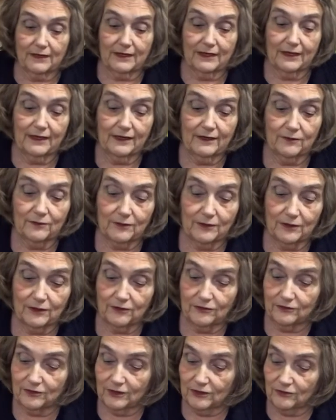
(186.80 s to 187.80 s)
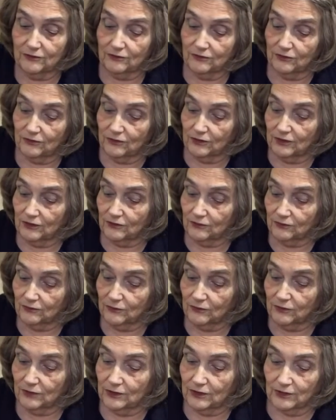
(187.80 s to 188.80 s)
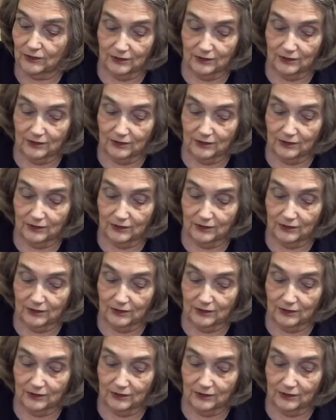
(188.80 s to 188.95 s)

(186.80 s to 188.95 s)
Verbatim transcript: hate it when these things do this where they